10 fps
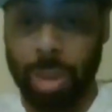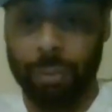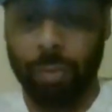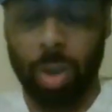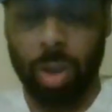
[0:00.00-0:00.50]
by
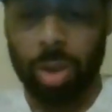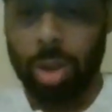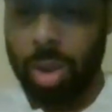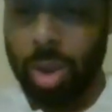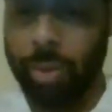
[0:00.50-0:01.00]
far,
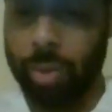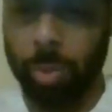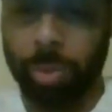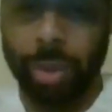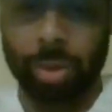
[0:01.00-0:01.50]
even though
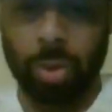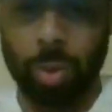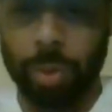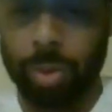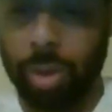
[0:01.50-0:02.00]
the place is a
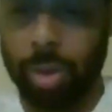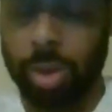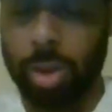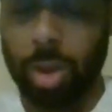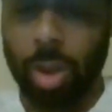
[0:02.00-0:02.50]
little bit
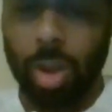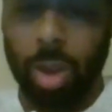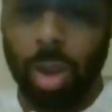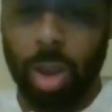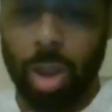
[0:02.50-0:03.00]
dirty.
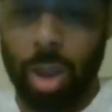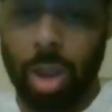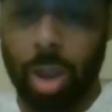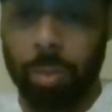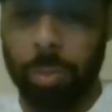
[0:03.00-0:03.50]

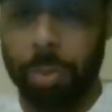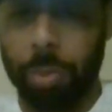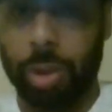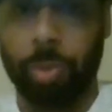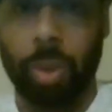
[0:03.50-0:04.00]
He
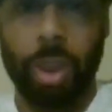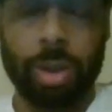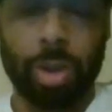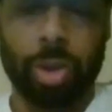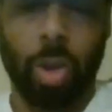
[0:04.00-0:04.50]
puts
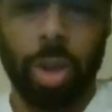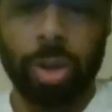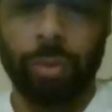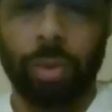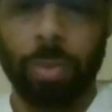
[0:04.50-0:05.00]
Prez in
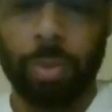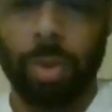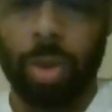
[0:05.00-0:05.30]
charge of them,